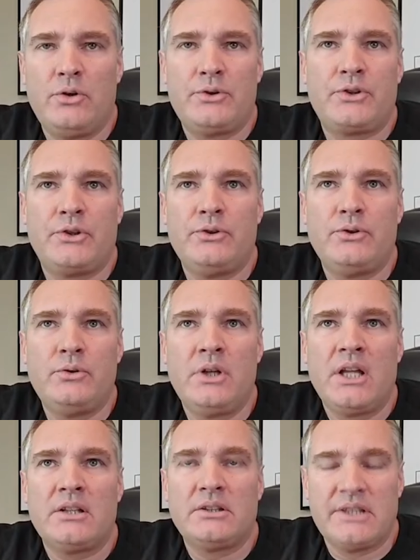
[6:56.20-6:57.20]
to
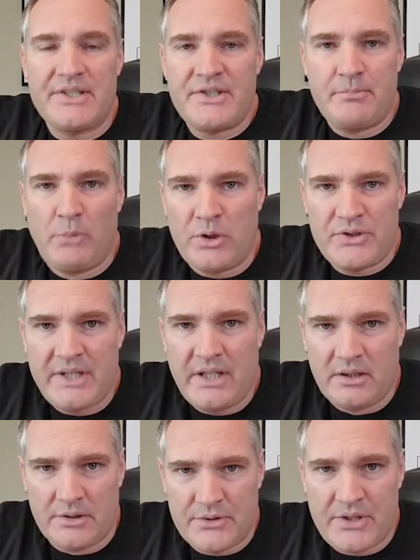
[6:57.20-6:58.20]

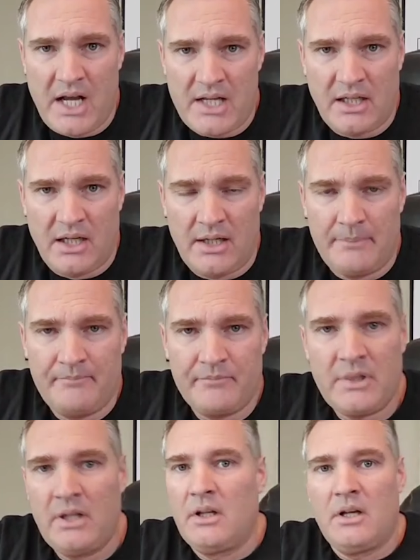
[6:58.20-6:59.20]
listmoresellers.com,
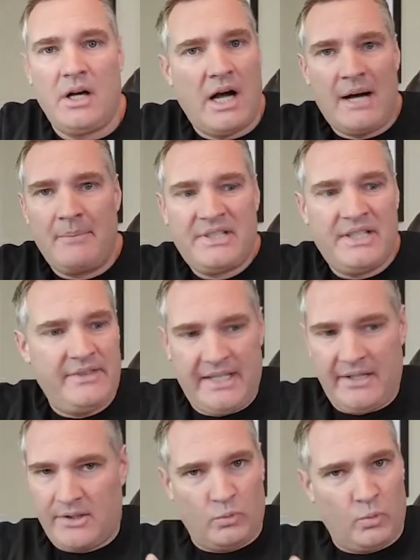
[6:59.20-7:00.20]
opt in
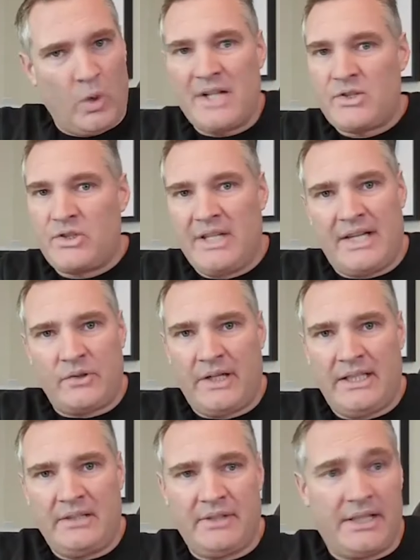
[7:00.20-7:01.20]
there and watch that
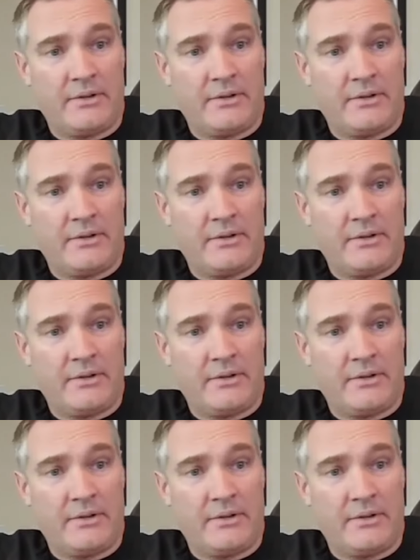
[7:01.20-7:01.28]
training video.